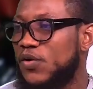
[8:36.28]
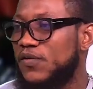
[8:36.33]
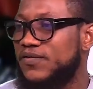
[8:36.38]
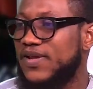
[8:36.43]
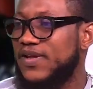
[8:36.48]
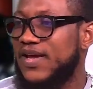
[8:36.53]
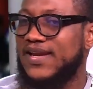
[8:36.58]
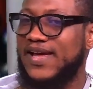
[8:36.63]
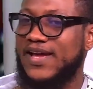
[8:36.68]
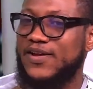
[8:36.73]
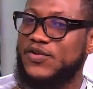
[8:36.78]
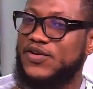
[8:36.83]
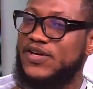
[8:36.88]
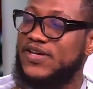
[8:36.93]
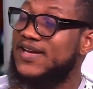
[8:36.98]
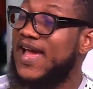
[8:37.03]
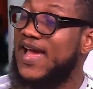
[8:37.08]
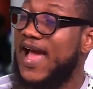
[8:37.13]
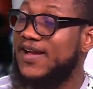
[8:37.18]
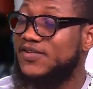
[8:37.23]
all of that you
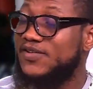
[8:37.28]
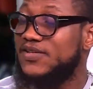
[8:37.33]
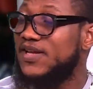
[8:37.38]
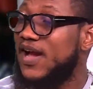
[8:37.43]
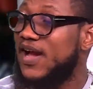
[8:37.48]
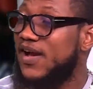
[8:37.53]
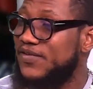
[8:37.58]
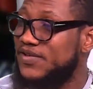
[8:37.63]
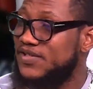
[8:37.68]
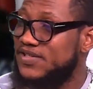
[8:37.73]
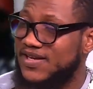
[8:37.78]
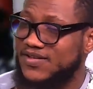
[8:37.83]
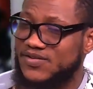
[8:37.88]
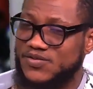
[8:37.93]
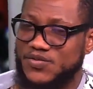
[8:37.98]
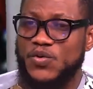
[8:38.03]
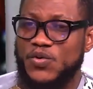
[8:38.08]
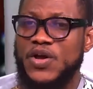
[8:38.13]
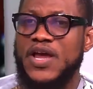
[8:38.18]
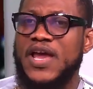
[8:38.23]
can actually have a child.
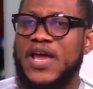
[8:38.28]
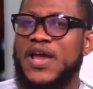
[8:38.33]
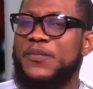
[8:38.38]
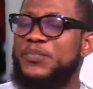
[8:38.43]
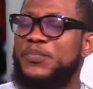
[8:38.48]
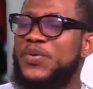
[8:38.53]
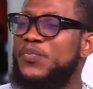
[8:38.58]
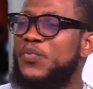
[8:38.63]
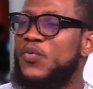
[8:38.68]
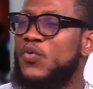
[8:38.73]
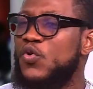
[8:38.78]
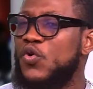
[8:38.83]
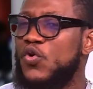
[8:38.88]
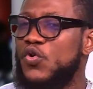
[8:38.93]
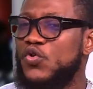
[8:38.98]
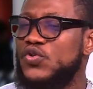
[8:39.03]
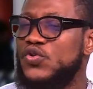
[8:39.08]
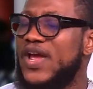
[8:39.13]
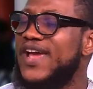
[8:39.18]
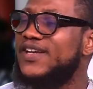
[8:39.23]
So people
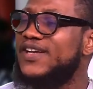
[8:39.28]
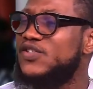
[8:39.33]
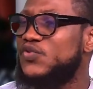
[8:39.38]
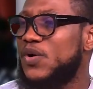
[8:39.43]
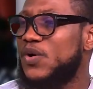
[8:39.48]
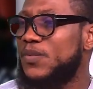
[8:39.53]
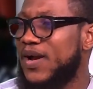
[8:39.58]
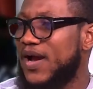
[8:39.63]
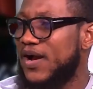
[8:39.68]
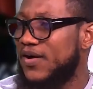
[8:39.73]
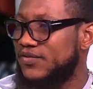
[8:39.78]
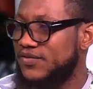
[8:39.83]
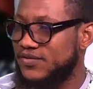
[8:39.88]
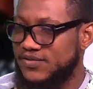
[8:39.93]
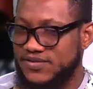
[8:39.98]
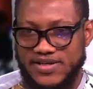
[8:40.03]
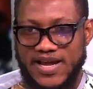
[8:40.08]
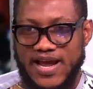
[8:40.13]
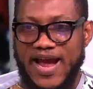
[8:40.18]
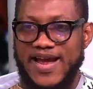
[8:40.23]
go extra
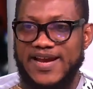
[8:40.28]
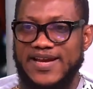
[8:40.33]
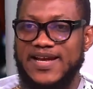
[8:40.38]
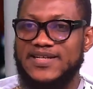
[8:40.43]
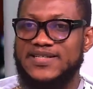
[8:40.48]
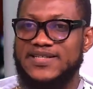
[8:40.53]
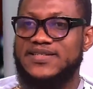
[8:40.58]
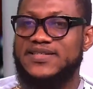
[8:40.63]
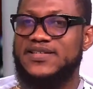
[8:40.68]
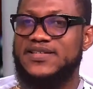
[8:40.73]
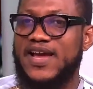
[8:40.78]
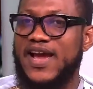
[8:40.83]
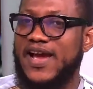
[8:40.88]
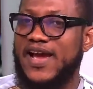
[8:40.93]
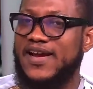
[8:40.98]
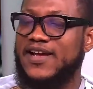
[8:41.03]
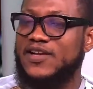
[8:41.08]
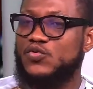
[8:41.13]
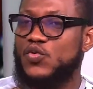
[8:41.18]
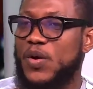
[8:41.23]
miles. They're either
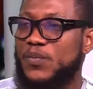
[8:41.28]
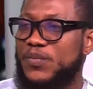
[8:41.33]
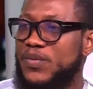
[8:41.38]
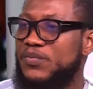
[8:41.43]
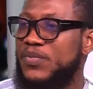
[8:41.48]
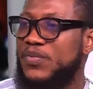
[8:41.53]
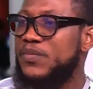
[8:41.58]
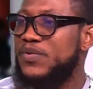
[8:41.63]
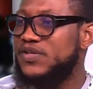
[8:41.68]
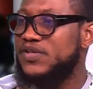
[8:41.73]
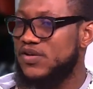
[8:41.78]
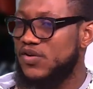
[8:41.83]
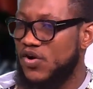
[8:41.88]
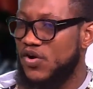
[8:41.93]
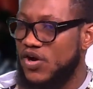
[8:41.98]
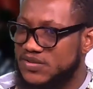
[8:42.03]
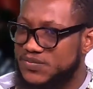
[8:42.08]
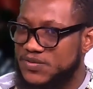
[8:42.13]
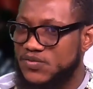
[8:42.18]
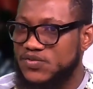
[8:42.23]
swapping babies at the
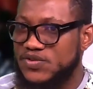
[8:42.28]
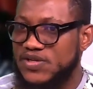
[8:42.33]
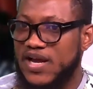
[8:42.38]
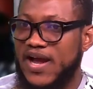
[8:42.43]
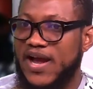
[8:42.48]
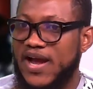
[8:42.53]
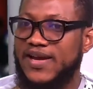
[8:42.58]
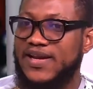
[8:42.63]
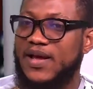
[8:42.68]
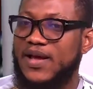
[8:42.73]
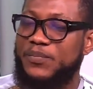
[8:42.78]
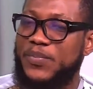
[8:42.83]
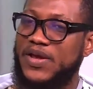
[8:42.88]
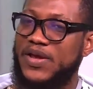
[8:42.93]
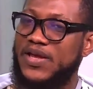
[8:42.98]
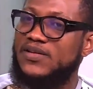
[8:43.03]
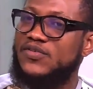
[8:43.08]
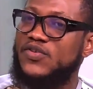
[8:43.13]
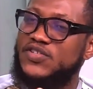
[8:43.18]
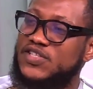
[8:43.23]
hospital, they're either
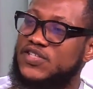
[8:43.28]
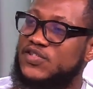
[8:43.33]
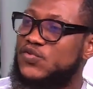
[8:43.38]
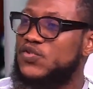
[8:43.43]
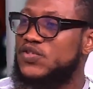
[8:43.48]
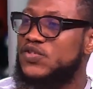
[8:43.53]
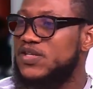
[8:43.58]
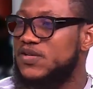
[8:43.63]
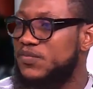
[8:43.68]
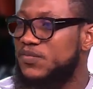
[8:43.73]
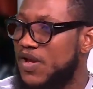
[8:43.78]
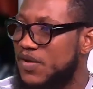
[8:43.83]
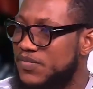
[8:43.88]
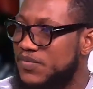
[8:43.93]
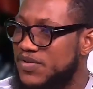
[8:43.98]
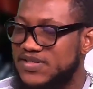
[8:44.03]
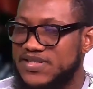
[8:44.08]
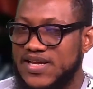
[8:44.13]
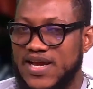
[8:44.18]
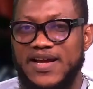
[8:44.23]
paying nurses to steal
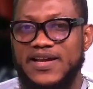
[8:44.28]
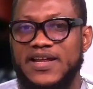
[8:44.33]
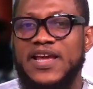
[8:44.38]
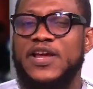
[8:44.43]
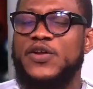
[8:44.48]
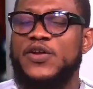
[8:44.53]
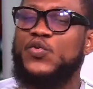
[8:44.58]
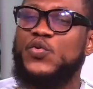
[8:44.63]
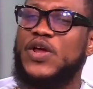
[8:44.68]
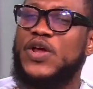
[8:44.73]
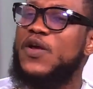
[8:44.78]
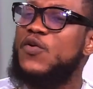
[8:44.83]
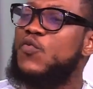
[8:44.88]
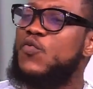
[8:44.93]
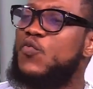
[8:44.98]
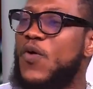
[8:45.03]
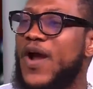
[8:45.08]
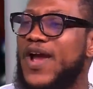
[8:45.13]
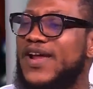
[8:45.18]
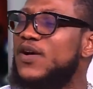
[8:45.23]
babies, they are, you know,
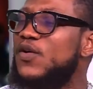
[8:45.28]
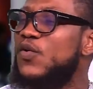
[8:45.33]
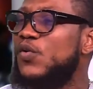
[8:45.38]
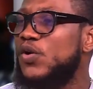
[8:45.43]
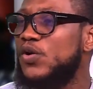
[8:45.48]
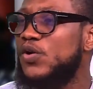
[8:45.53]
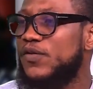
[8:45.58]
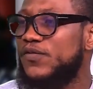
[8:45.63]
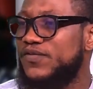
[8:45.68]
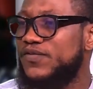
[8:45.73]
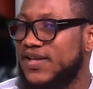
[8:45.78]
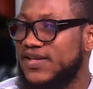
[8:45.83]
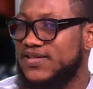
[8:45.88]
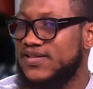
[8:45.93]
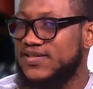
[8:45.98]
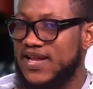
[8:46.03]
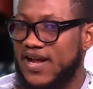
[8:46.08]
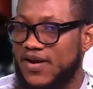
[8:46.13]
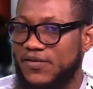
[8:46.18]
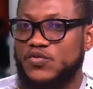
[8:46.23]
quite a whole lot of
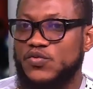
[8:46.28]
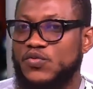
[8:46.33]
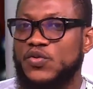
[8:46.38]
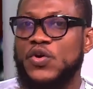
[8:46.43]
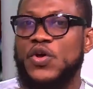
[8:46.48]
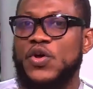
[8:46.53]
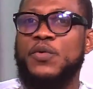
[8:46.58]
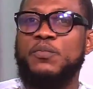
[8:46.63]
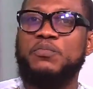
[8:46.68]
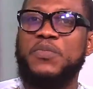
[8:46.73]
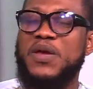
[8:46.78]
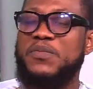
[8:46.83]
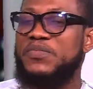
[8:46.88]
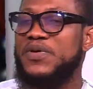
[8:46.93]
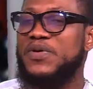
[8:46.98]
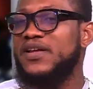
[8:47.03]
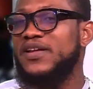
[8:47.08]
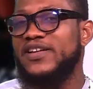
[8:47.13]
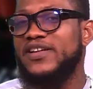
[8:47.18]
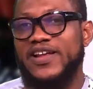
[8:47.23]
things. Now to
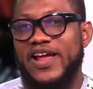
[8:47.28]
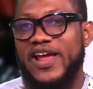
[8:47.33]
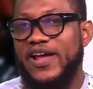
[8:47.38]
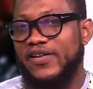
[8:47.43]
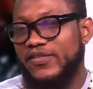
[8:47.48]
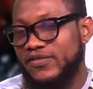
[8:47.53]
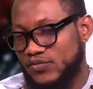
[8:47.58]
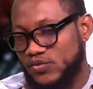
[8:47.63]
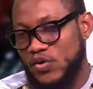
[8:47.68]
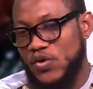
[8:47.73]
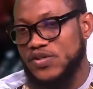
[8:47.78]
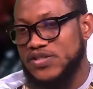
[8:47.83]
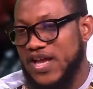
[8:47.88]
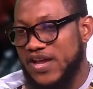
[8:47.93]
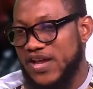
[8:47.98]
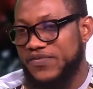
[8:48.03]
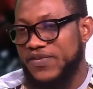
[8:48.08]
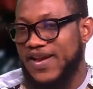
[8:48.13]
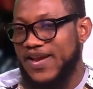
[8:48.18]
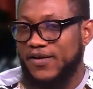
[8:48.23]
maybe those
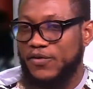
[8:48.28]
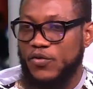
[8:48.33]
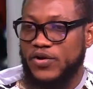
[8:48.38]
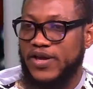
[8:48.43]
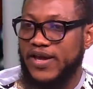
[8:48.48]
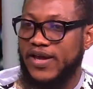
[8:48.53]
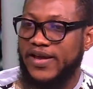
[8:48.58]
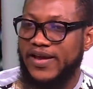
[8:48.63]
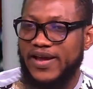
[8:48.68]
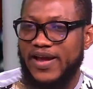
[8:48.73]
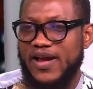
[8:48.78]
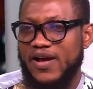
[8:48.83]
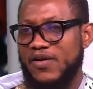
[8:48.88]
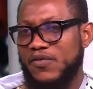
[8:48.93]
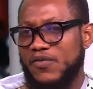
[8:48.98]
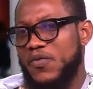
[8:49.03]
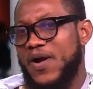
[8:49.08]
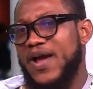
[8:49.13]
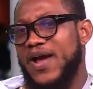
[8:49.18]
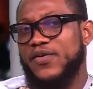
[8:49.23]
I feel like, okay,
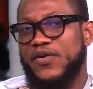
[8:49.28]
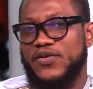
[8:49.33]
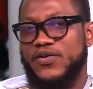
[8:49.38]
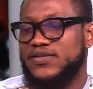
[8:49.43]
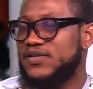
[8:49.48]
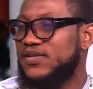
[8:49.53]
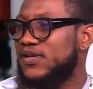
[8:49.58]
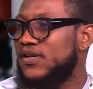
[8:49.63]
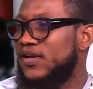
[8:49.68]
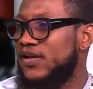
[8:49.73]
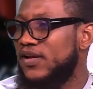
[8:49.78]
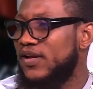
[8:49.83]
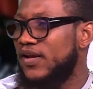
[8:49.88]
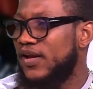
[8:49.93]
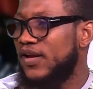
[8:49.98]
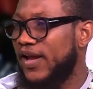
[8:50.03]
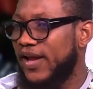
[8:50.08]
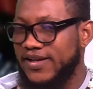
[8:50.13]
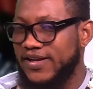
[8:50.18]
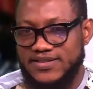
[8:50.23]
why not?
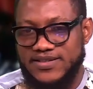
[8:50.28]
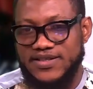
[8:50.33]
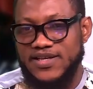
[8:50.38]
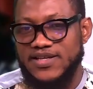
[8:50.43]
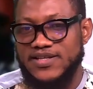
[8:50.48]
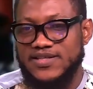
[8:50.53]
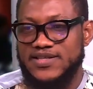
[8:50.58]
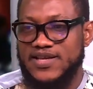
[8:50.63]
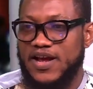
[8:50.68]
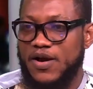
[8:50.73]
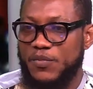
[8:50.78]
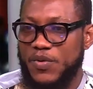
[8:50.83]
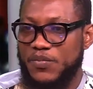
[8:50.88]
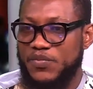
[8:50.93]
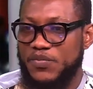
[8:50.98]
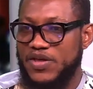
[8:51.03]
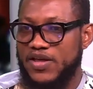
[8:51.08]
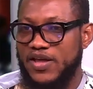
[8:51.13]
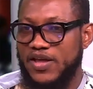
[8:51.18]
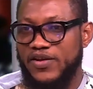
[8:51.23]
It's easier,
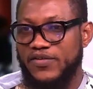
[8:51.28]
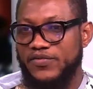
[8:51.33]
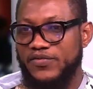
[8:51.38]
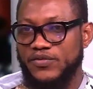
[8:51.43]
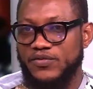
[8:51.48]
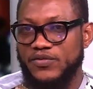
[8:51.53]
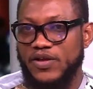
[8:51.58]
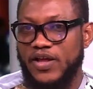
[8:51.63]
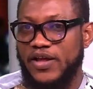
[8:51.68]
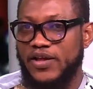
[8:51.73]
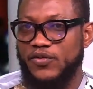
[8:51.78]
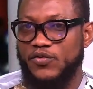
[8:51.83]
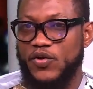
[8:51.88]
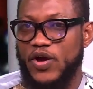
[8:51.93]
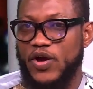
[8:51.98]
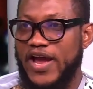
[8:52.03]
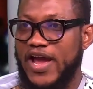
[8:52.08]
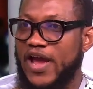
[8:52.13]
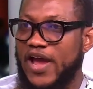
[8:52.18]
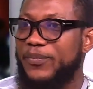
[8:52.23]
maybe even
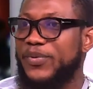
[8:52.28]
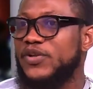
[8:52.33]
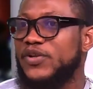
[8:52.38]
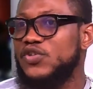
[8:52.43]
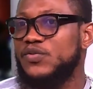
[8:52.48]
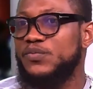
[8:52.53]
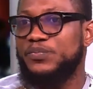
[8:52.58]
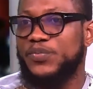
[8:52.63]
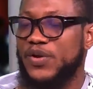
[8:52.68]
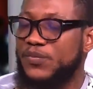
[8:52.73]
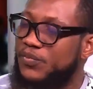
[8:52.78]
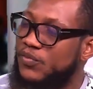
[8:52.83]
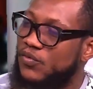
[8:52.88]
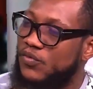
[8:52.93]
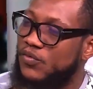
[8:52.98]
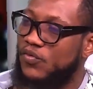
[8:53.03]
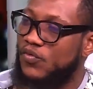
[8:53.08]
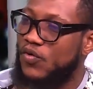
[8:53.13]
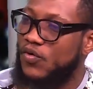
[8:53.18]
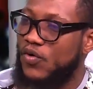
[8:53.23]
you are helping people
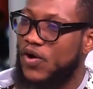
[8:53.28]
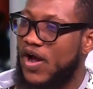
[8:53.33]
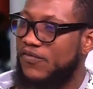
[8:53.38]
who